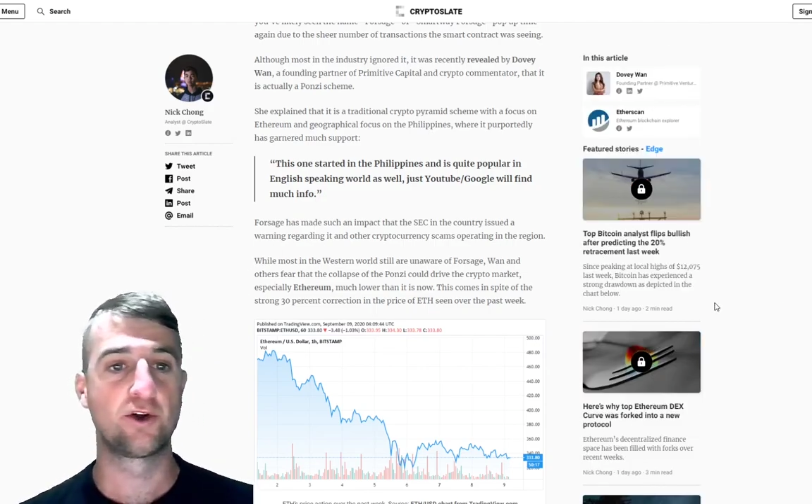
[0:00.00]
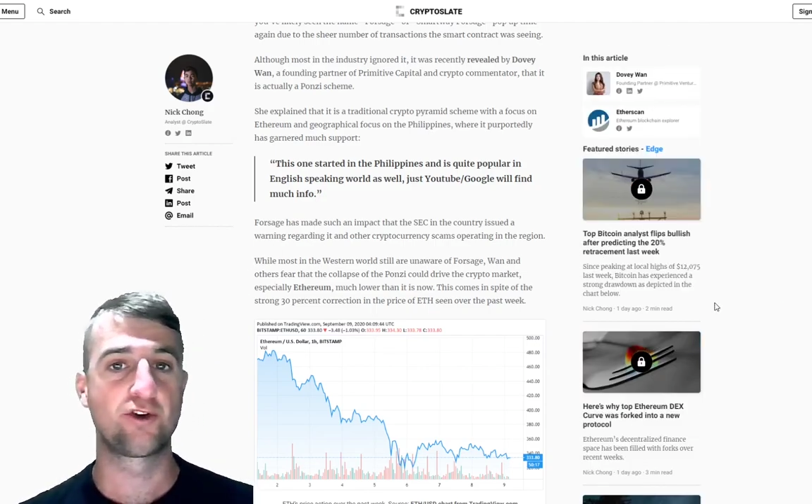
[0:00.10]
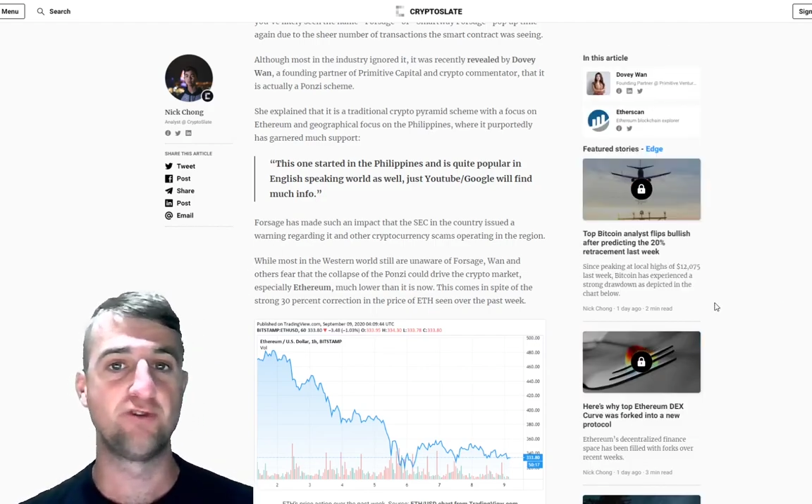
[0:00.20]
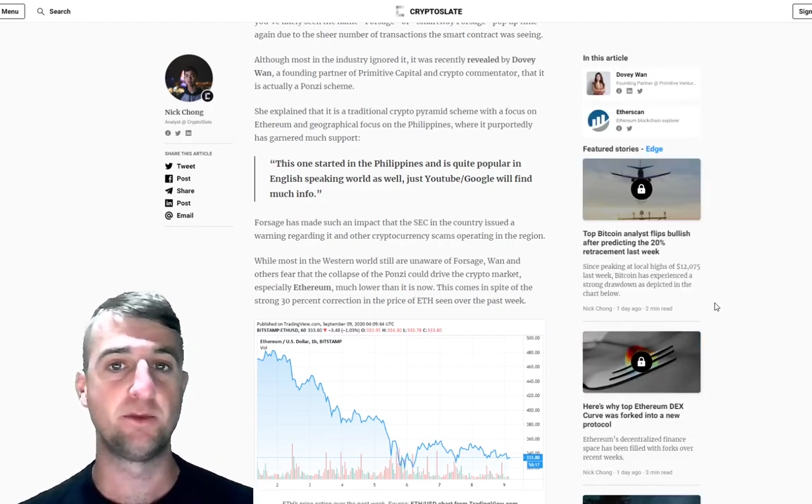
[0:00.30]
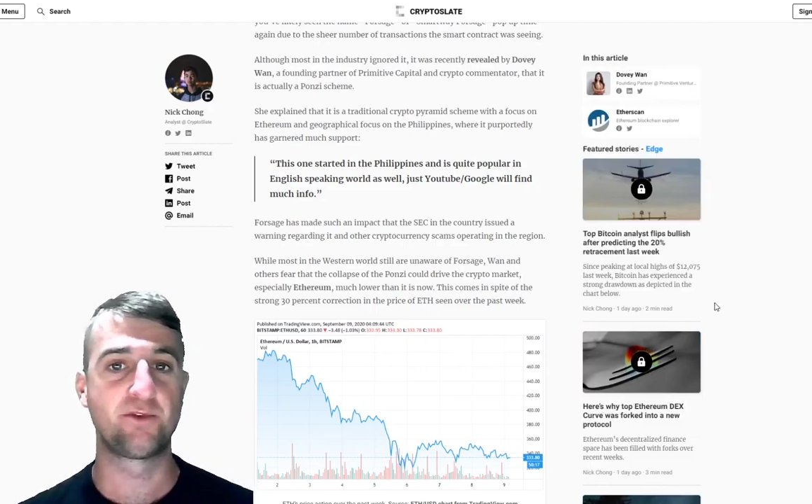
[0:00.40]

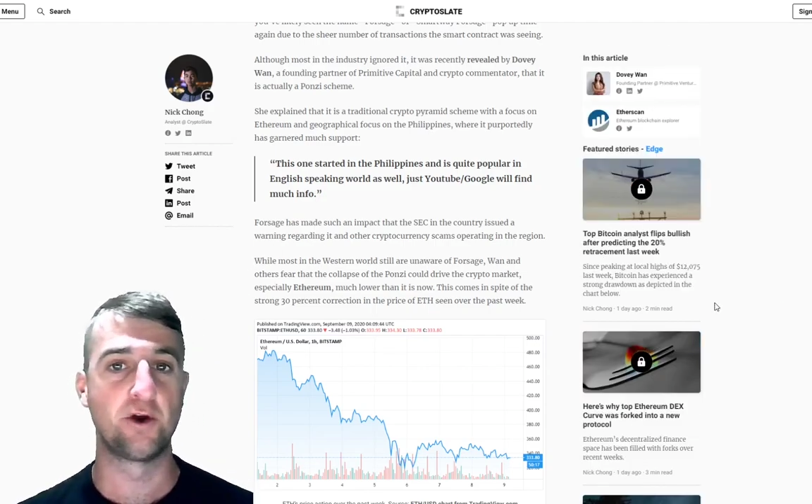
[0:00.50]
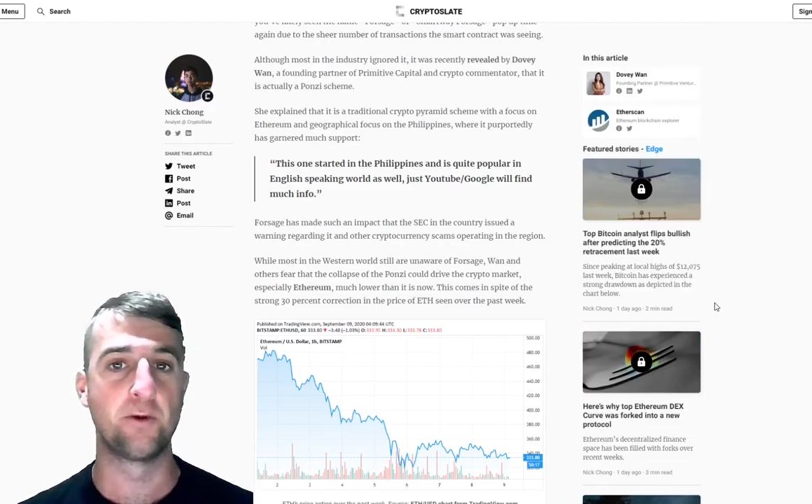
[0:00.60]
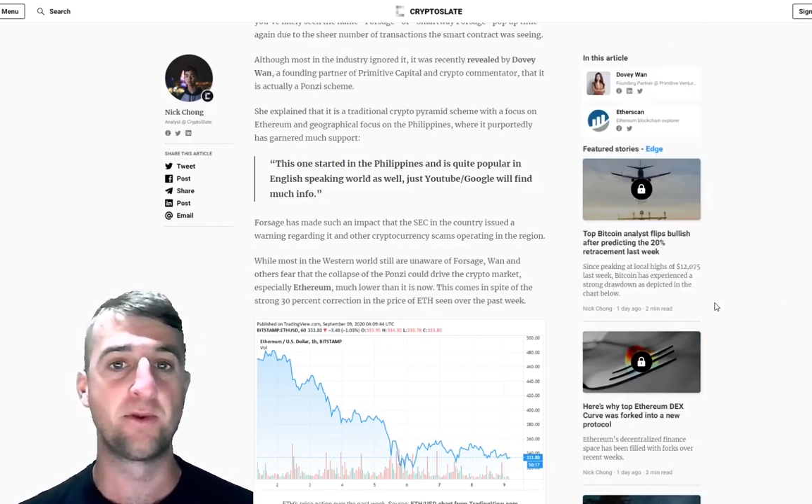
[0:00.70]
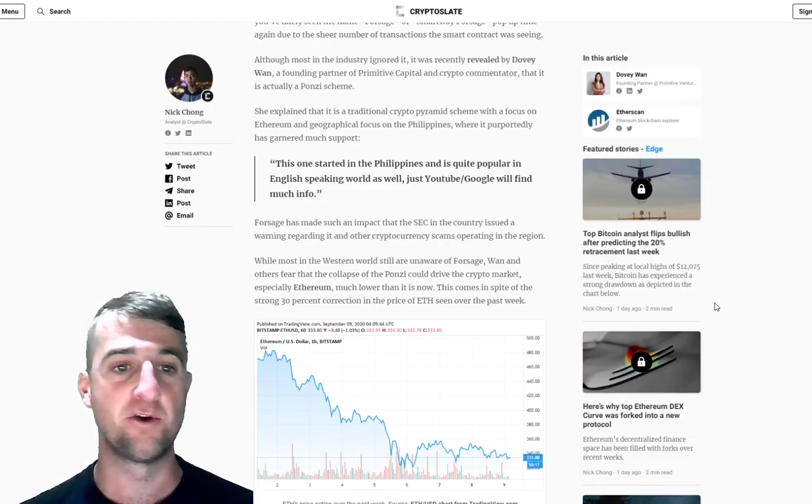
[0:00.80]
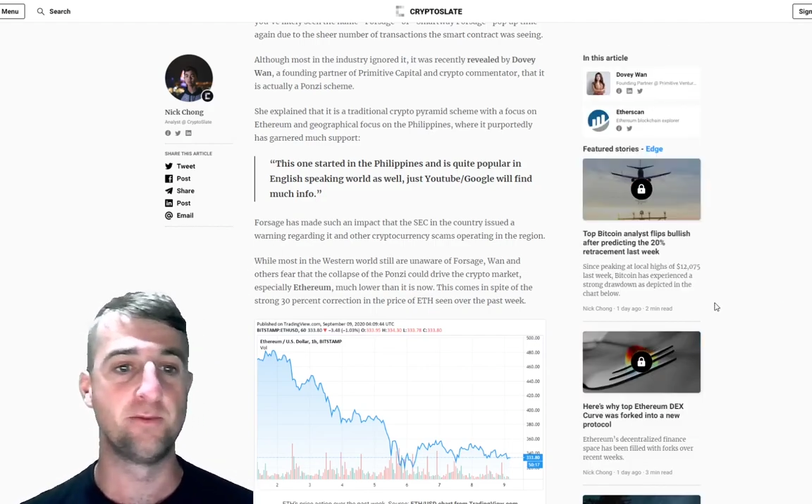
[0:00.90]
crypto
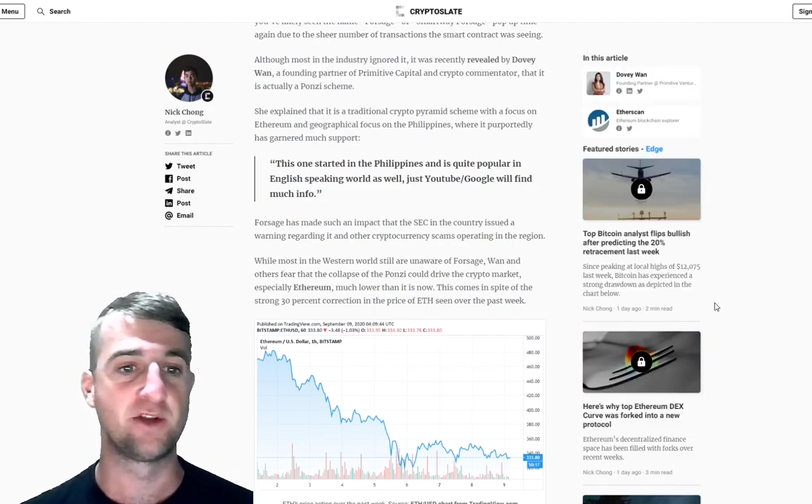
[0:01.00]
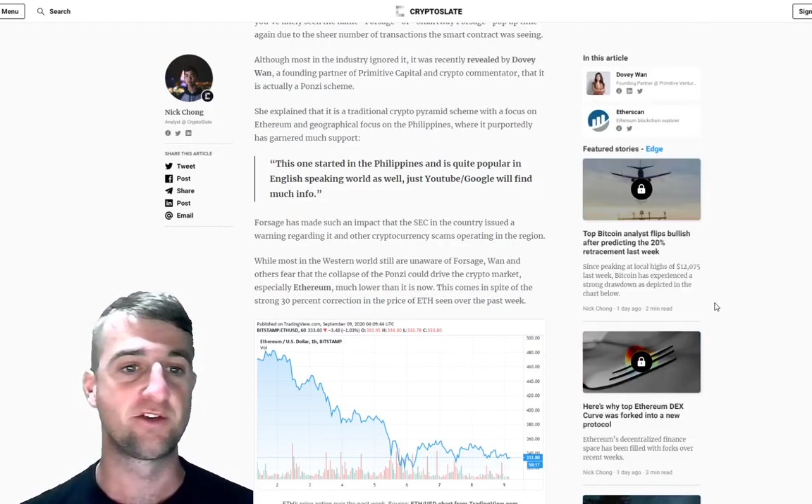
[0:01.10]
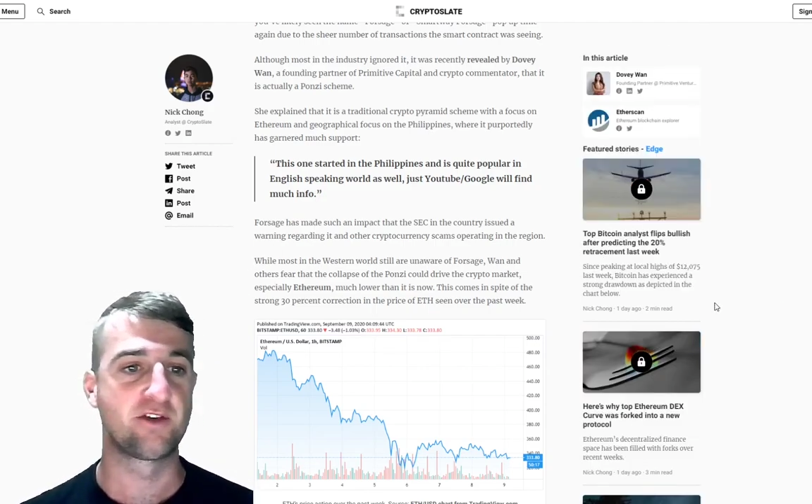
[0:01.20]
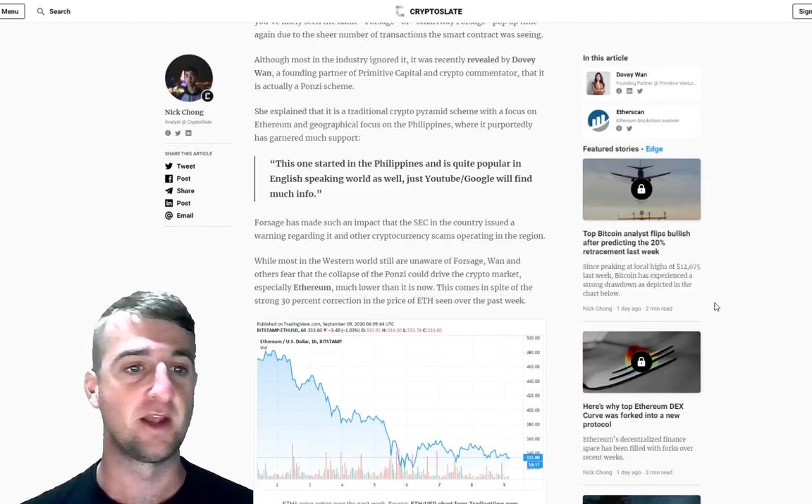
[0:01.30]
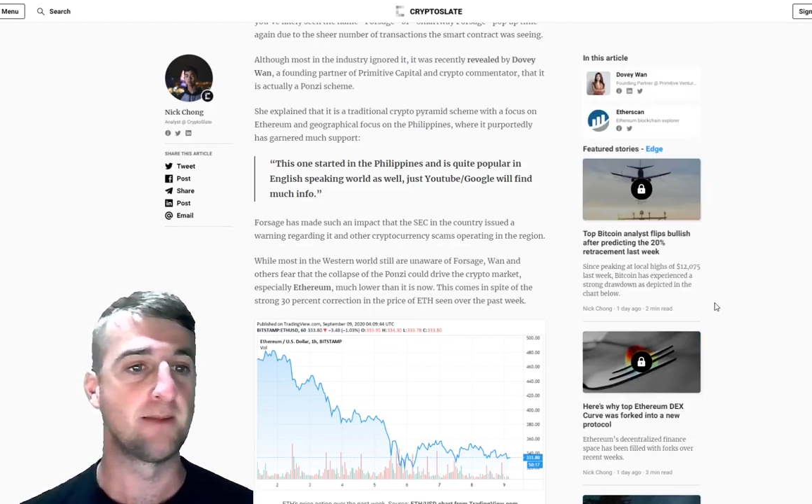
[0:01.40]
pyramid
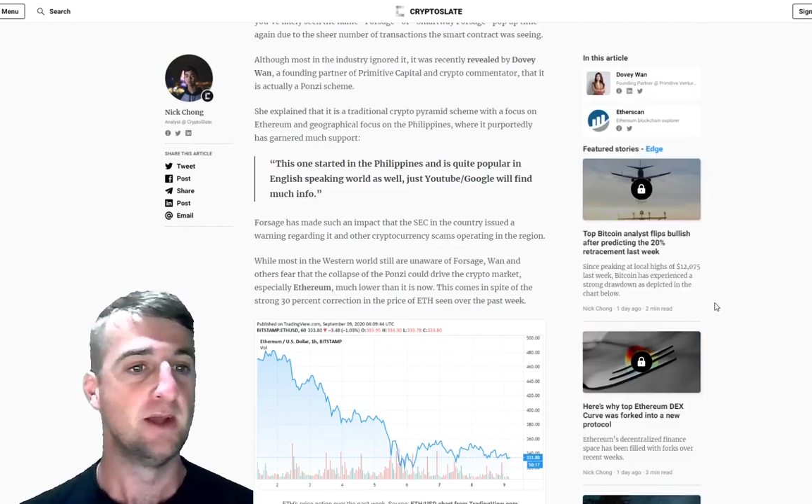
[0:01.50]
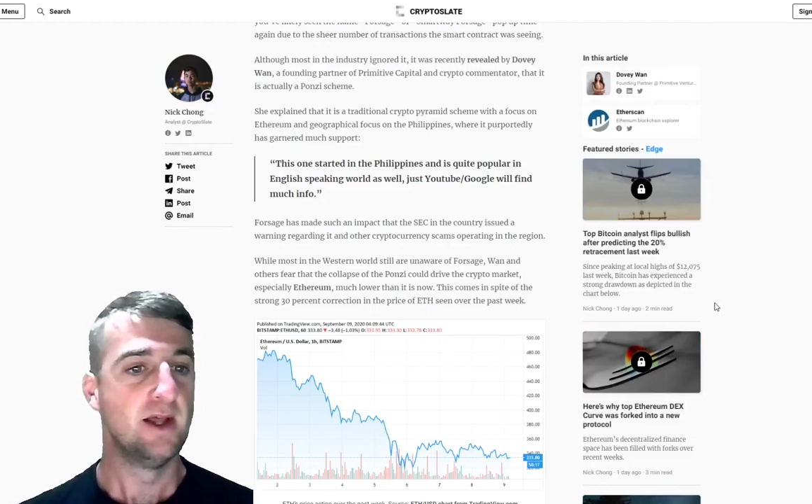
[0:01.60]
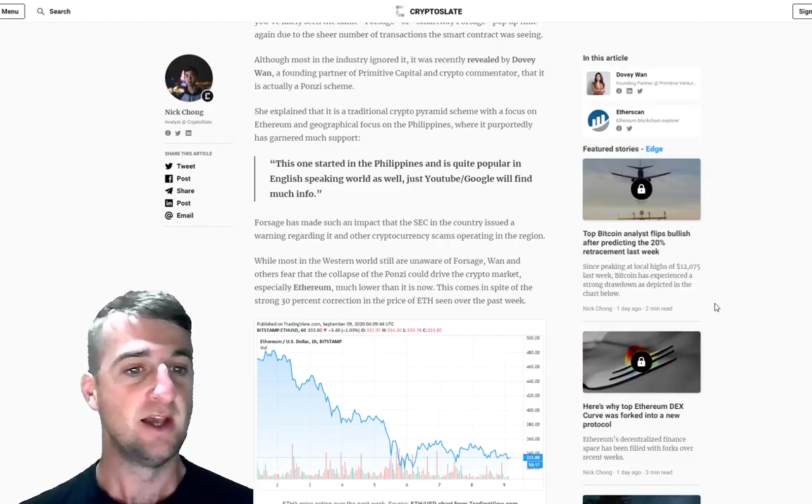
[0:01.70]
scheme.